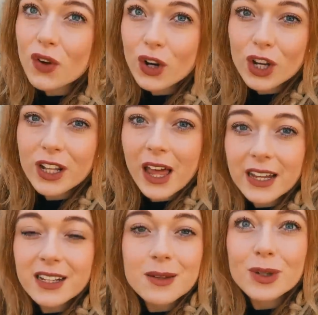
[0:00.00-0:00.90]
very
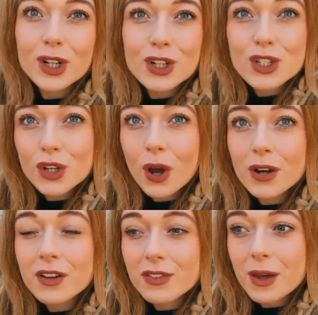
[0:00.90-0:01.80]
unlikely because
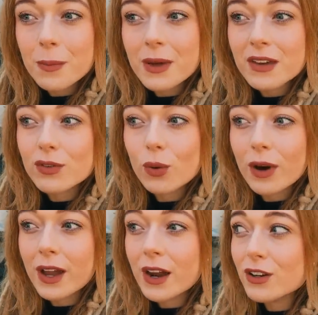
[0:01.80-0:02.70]
none of them ever
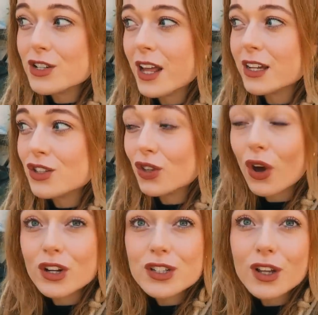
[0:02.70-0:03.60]
wears like
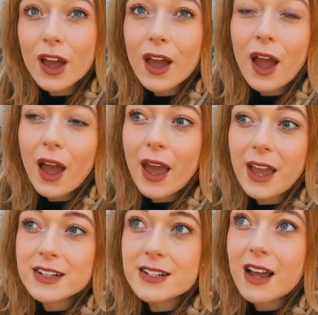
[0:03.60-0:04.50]
skirts,
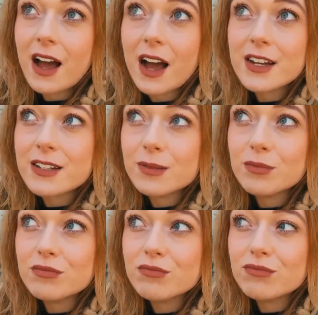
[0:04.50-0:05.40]
and I
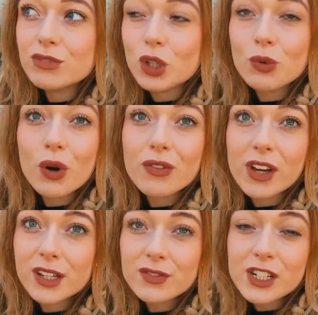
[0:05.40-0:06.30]
don't know if I
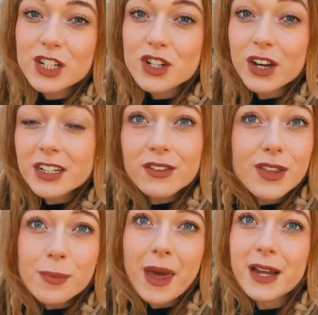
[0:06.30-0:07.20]
can fit into any of
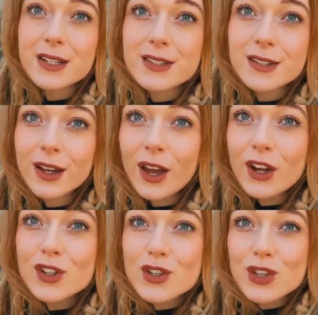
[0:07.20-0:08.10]
their pants.
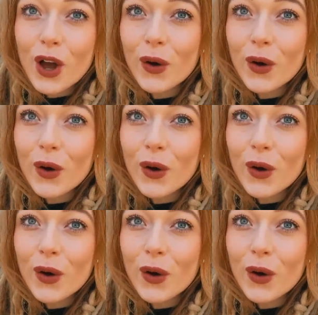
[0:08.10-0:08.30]
So,